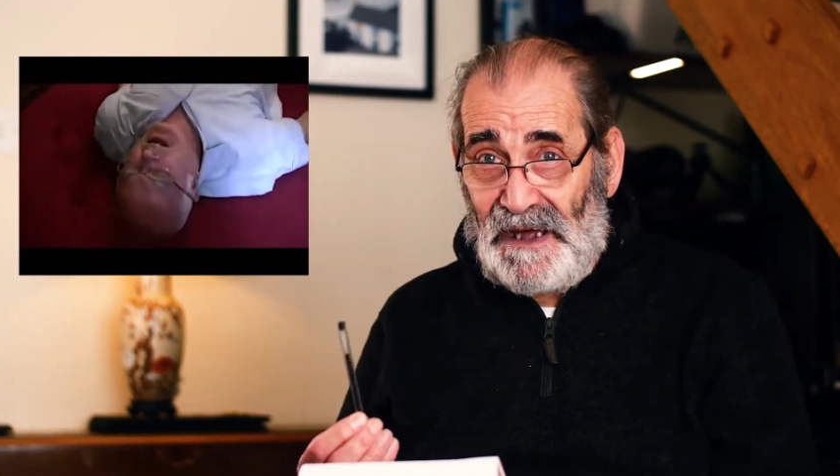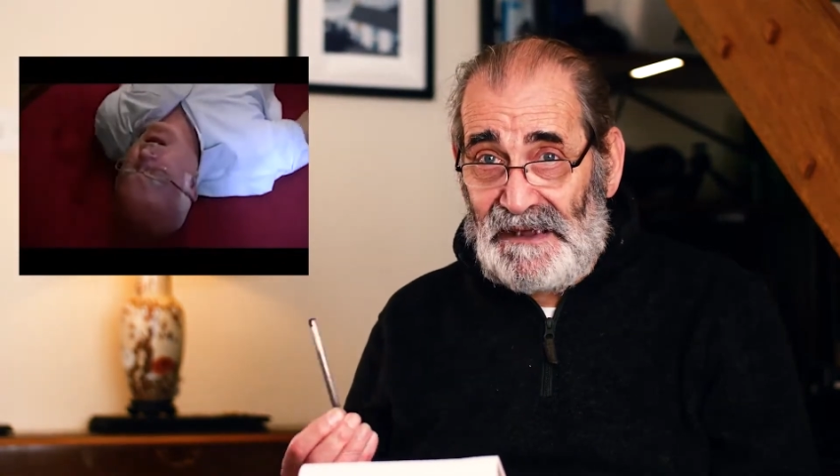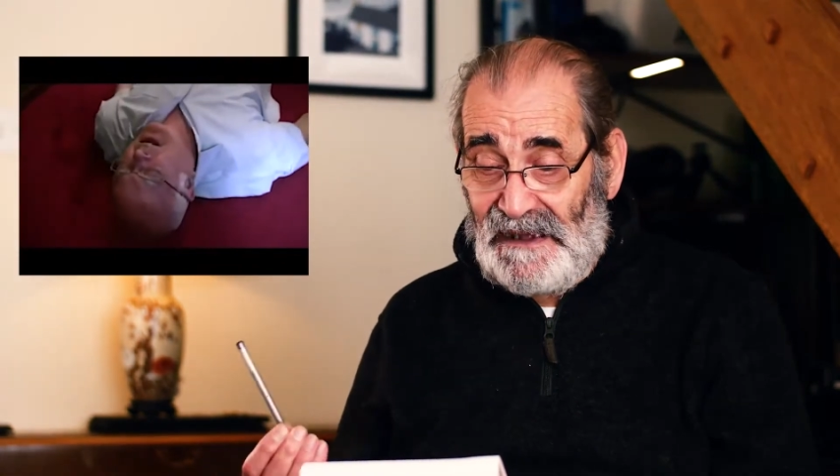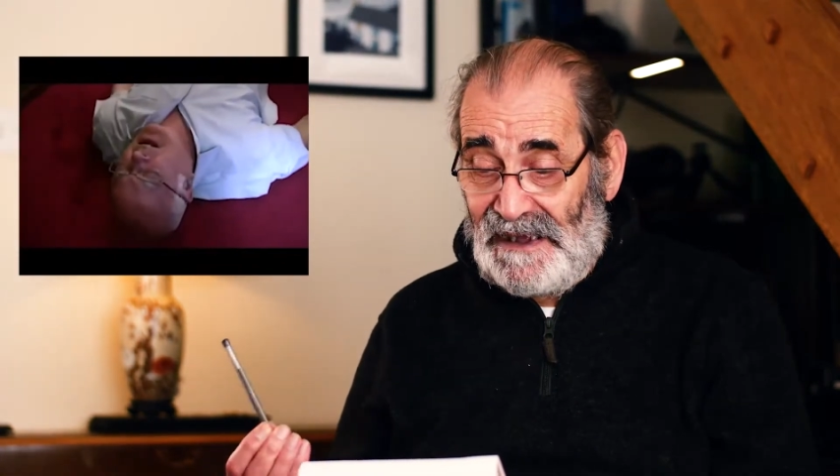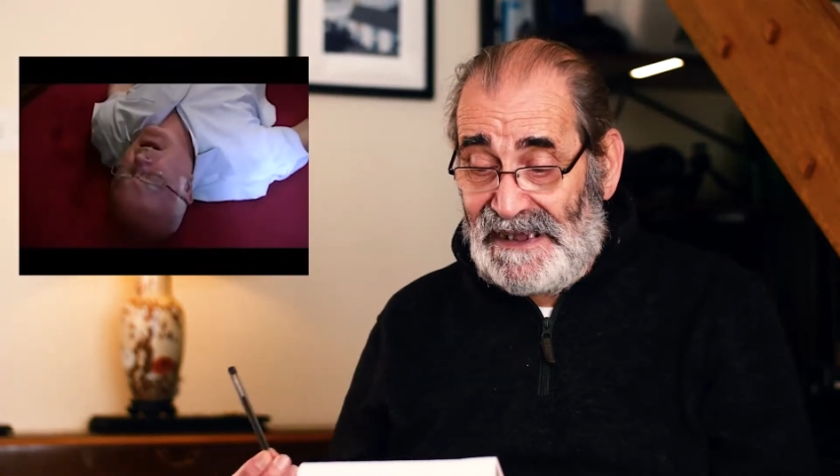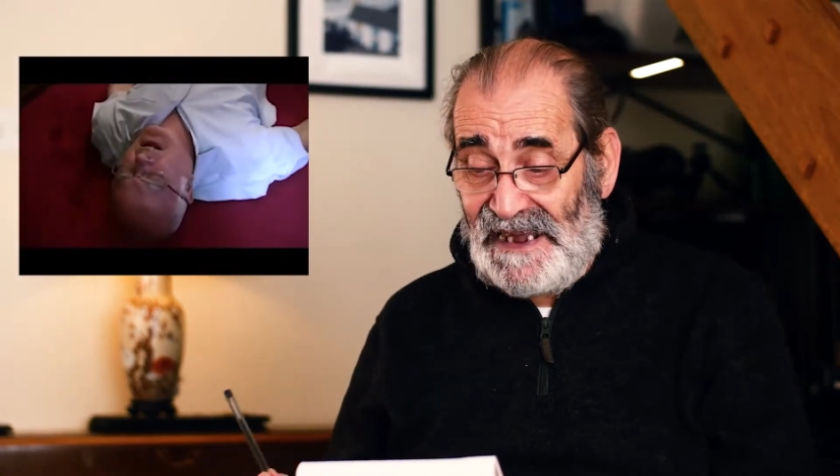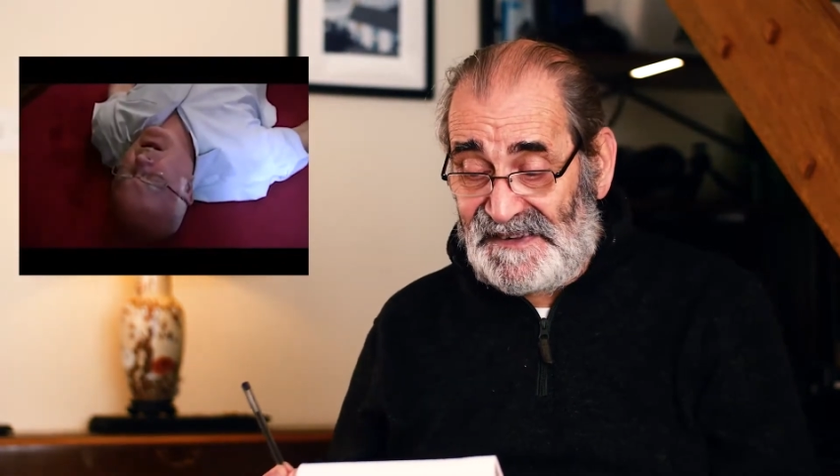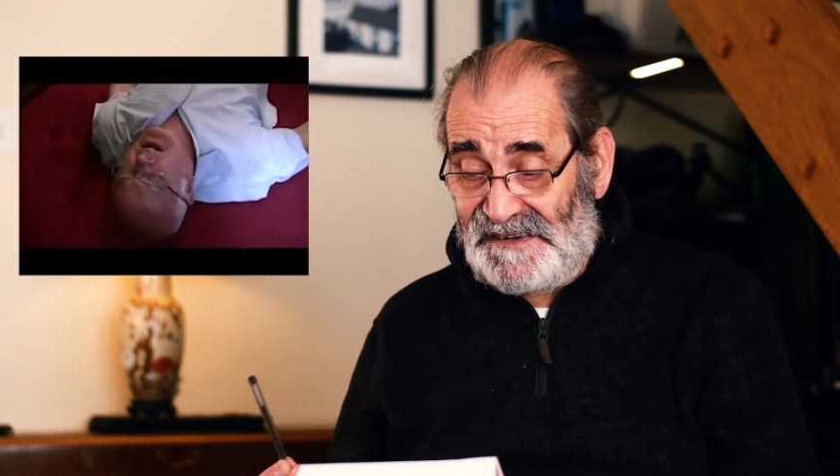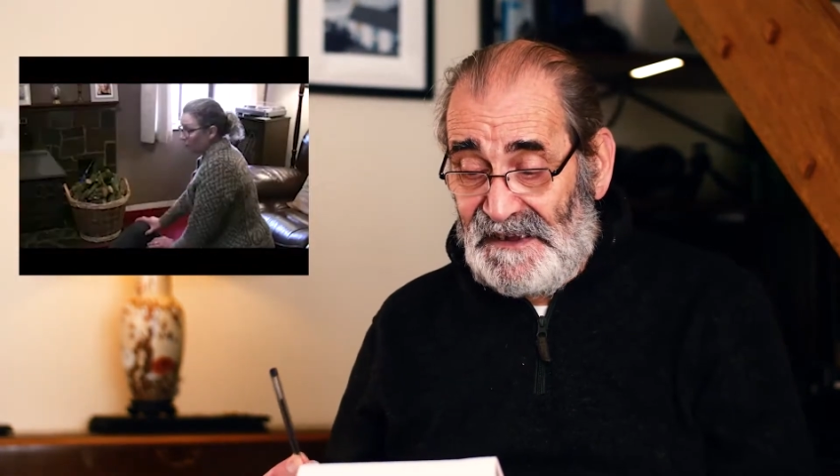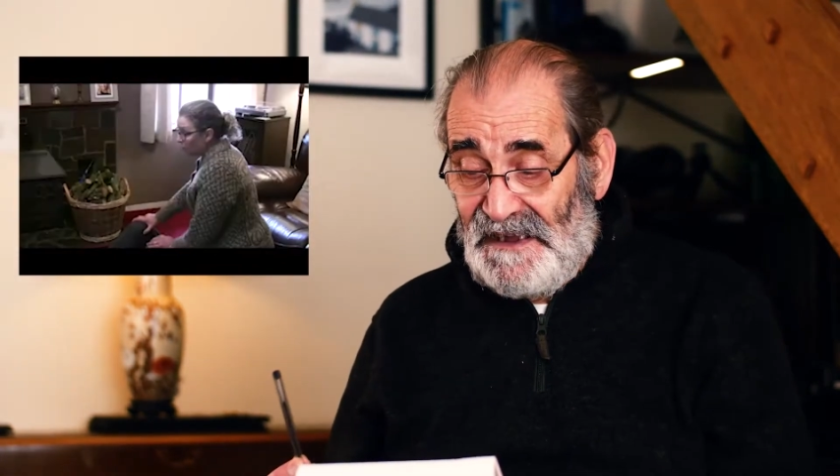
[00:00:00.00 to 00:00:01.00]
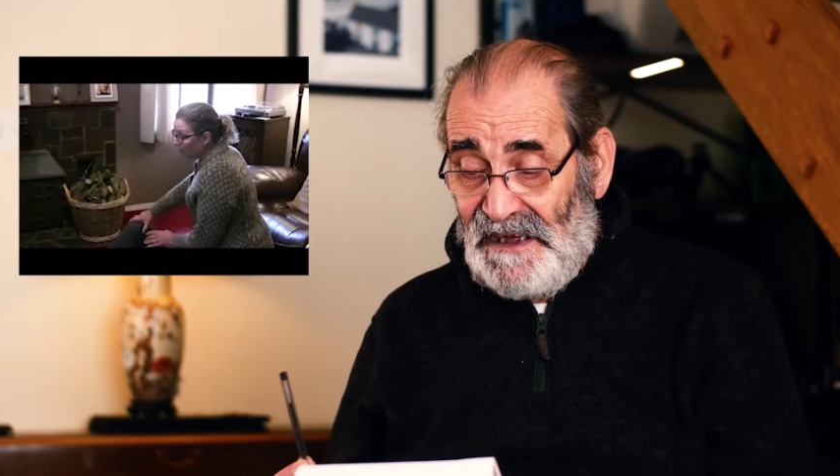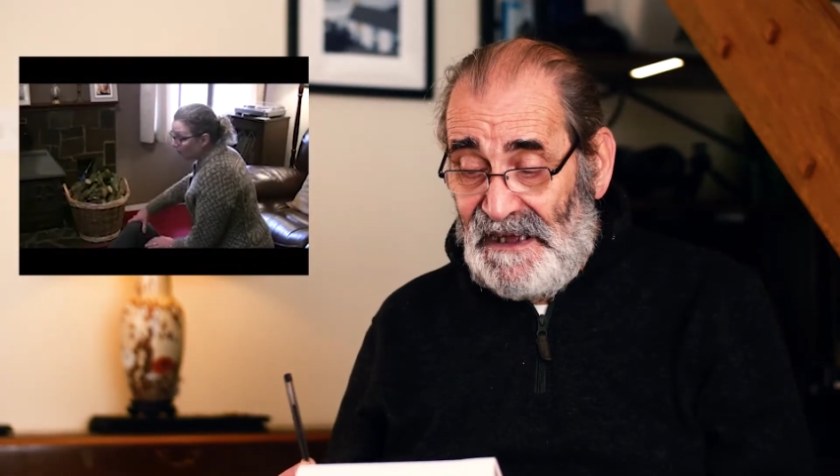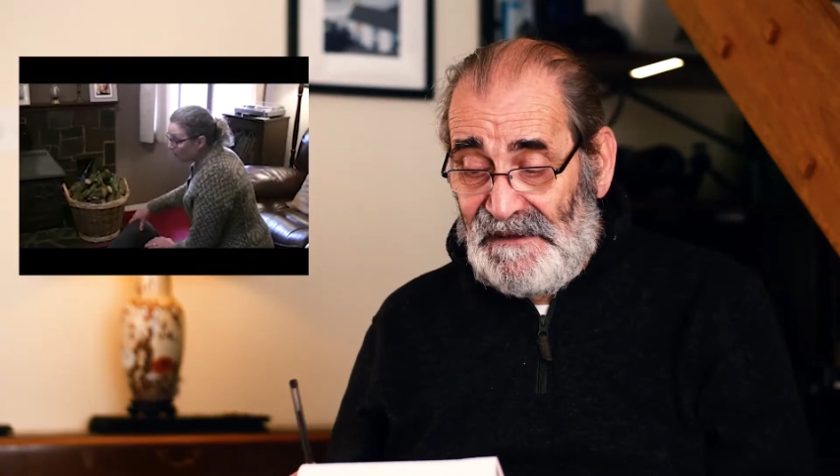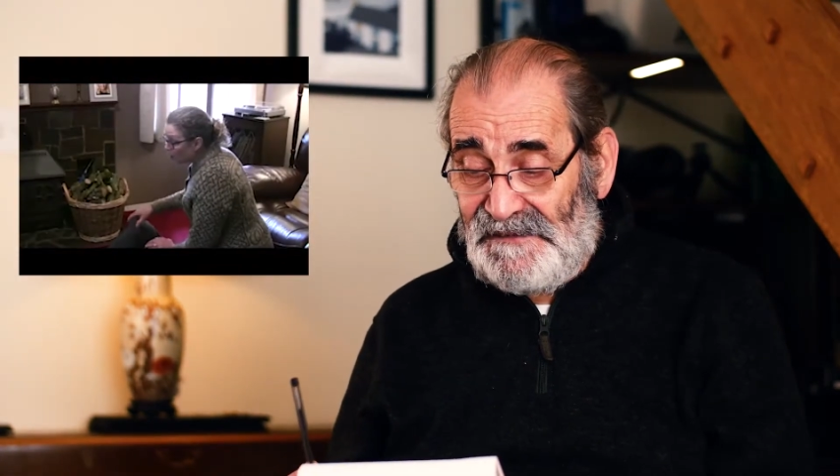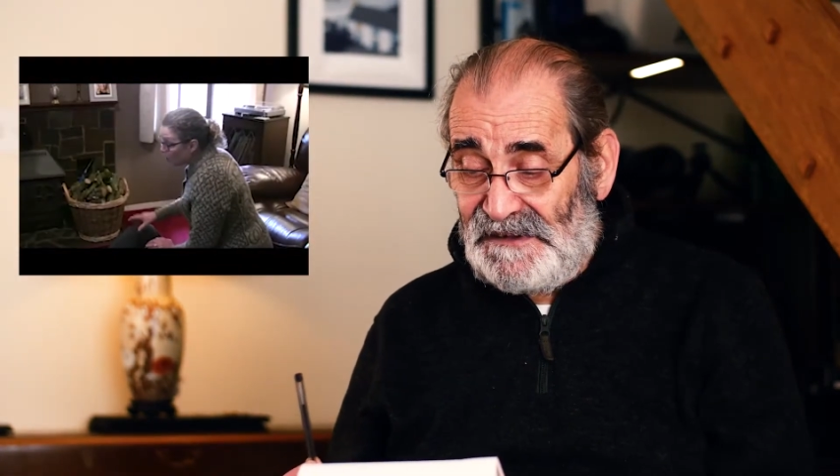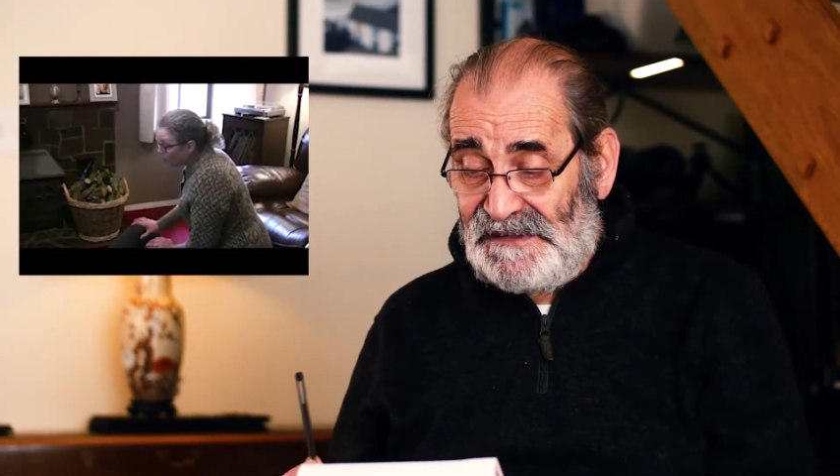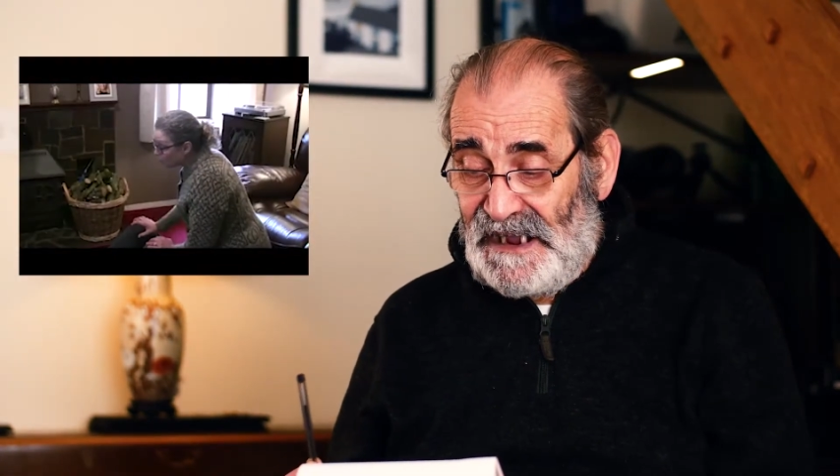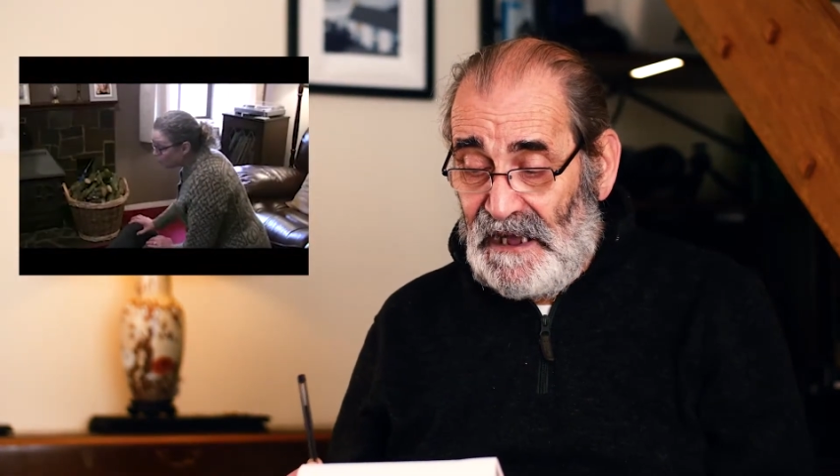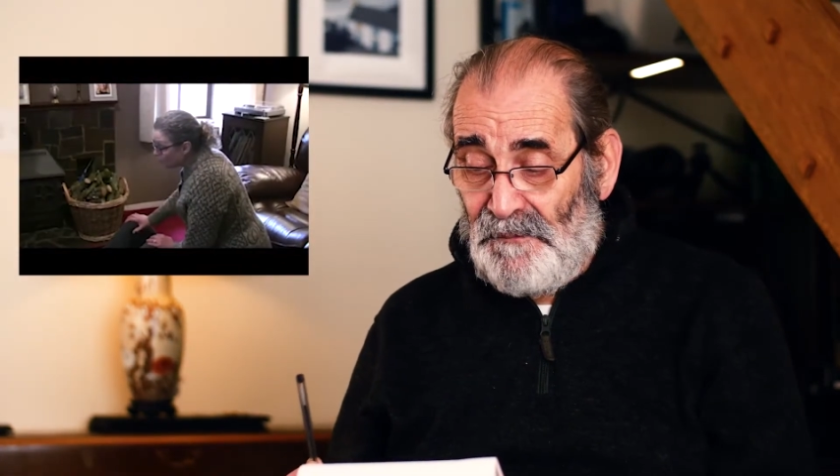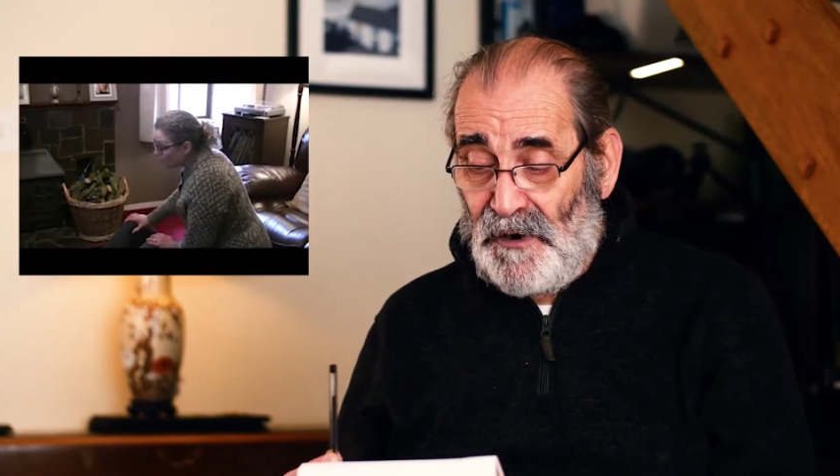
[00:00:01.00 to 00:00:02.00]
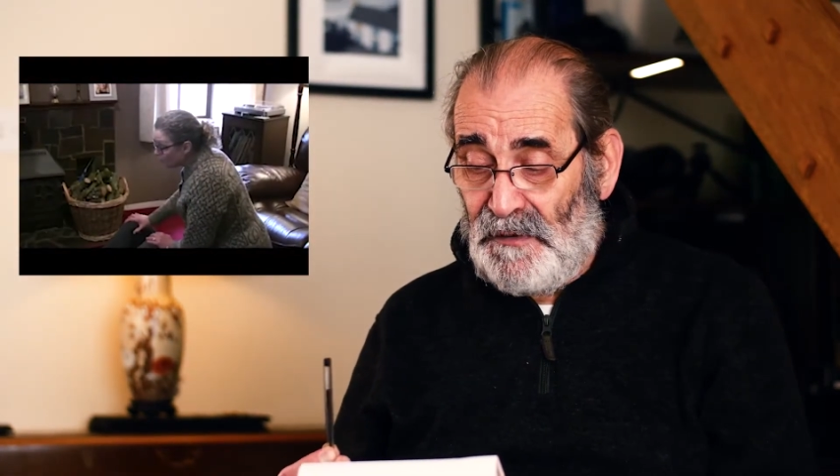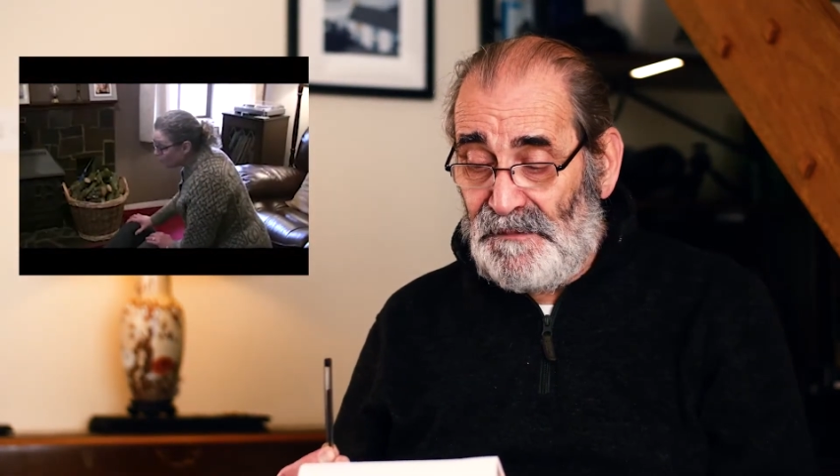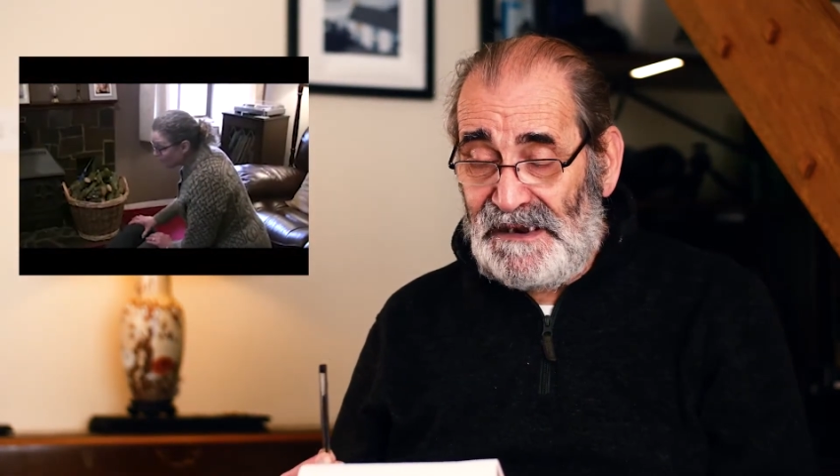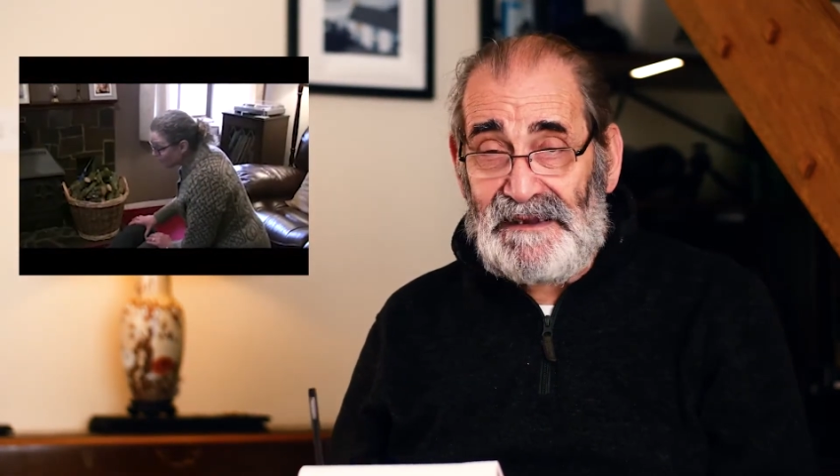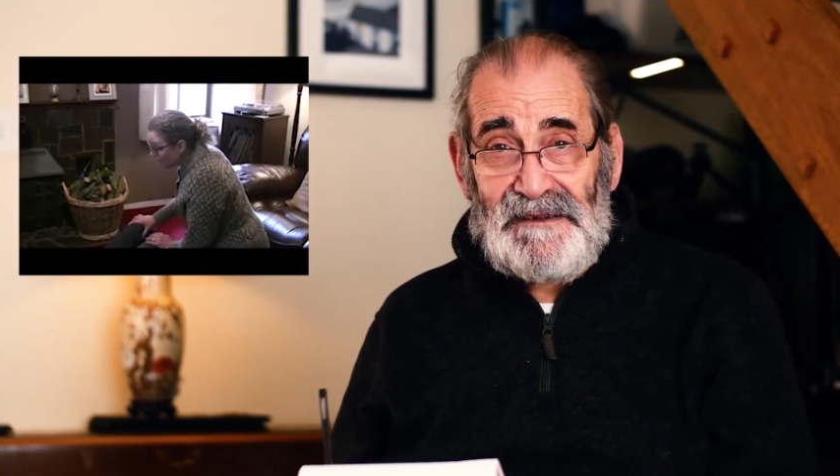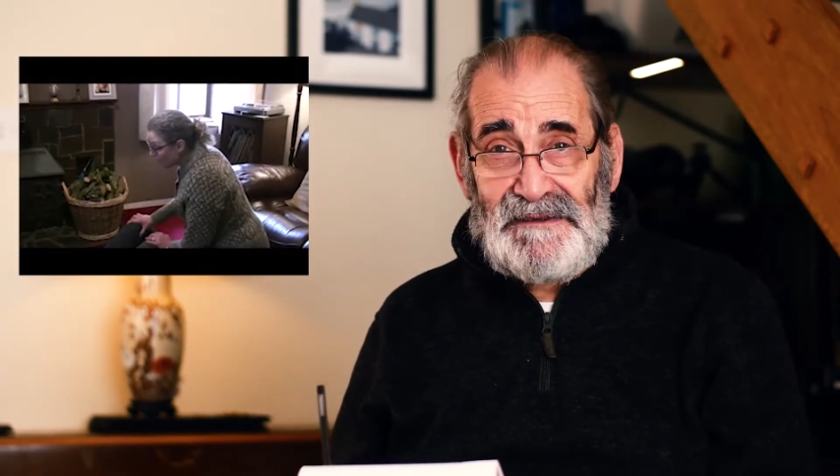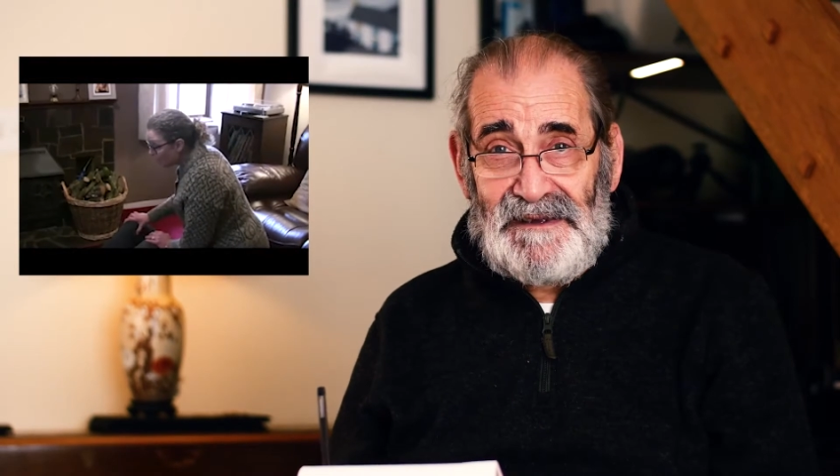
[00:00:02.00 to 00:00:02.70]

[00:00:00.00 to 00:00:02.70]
I guess that they are probably